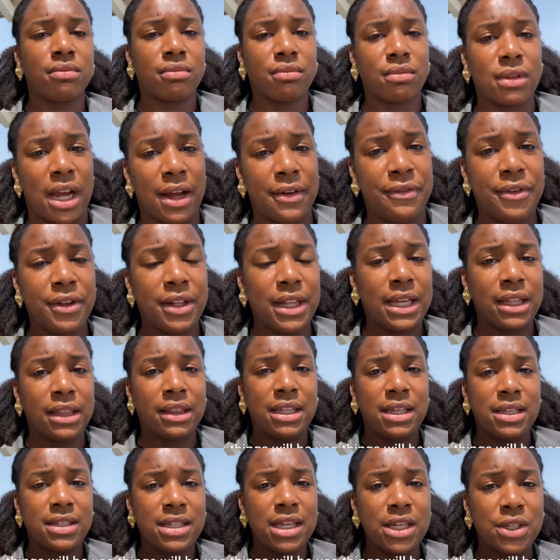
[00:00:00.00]
I feel like
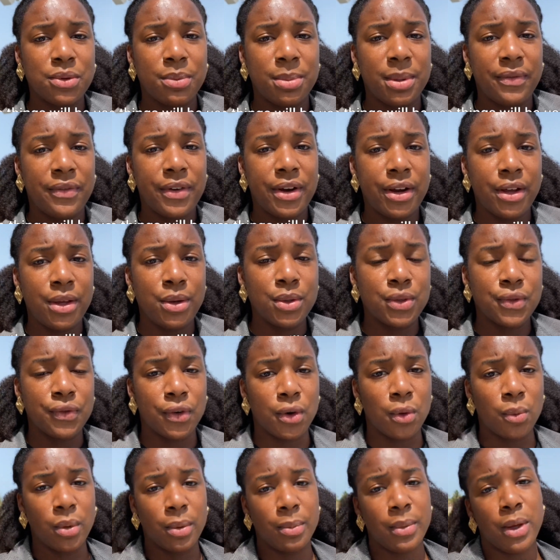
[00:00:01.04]
these things will be very
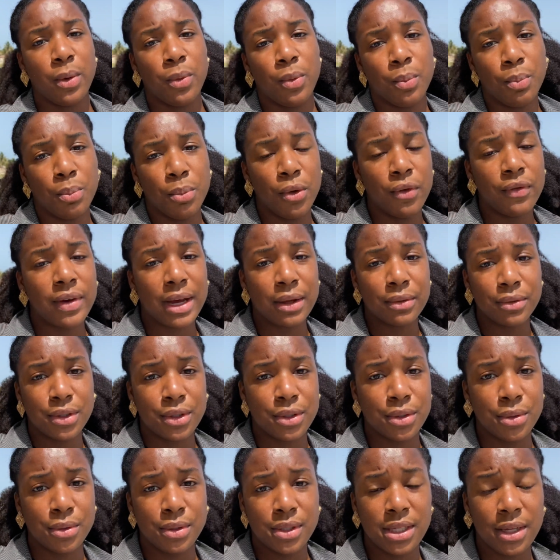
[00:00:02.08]
useful when we move out
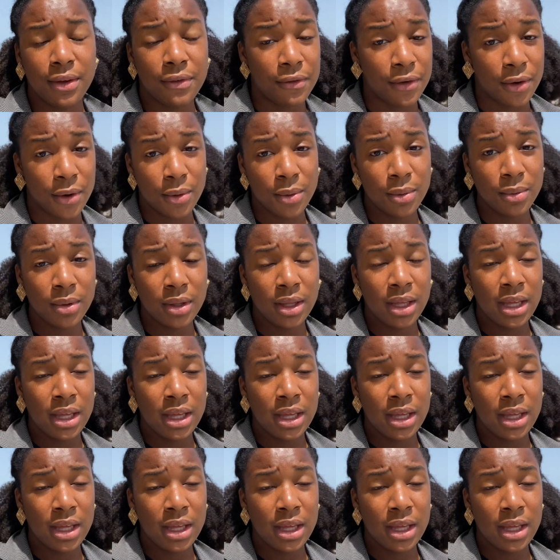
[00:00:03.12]
to Sifo.